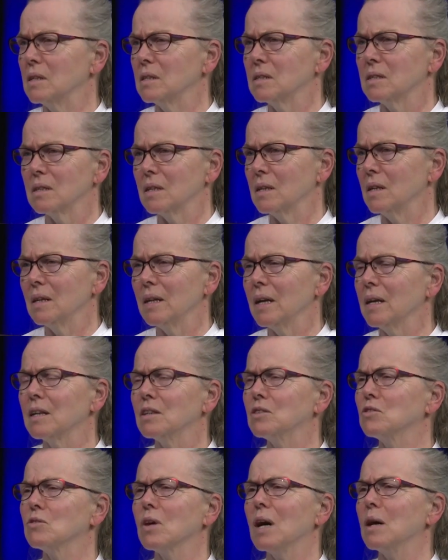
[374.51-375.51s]
It's like a
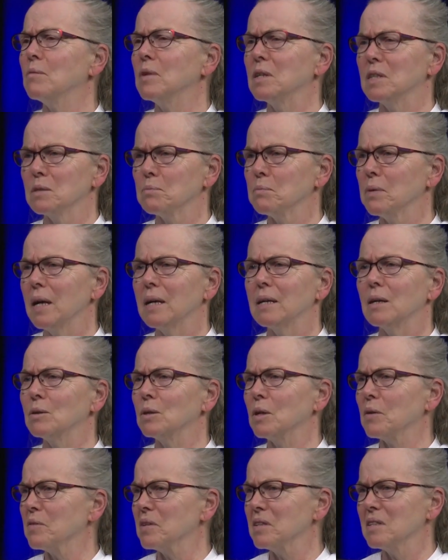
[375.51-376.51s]
drama is played out
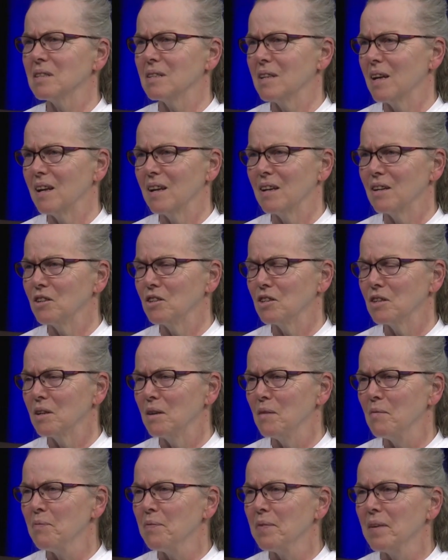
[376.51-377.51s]
on this stage.
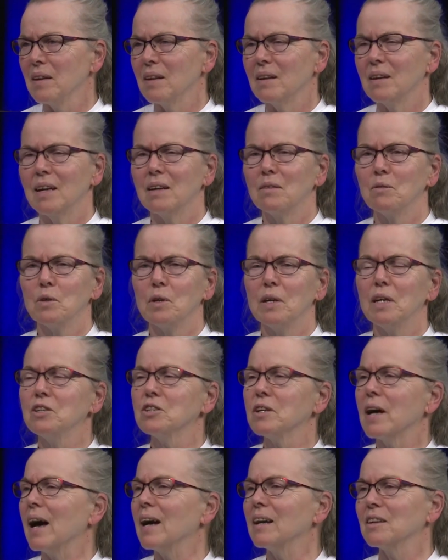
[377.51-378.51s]
And we're
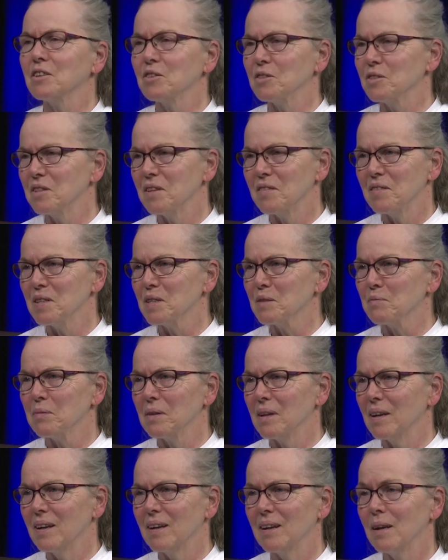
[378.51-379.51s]
each actors in this
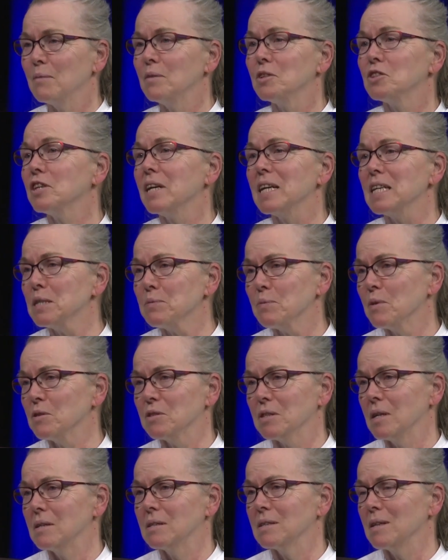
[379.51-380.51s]
play. I mean, Shakespeare
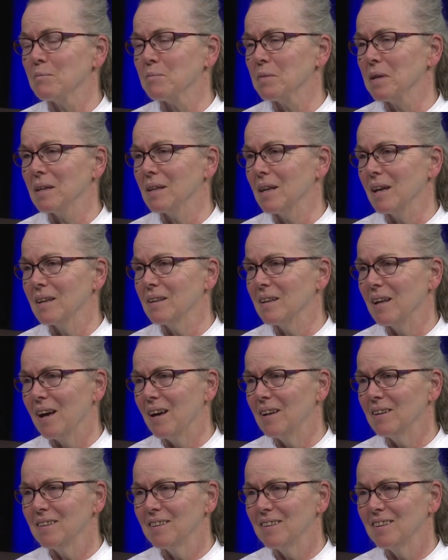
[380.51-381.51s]
said something like
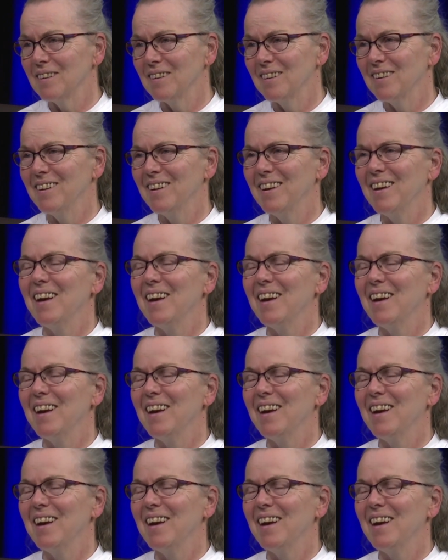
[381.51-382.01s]
that. Mm-hmm.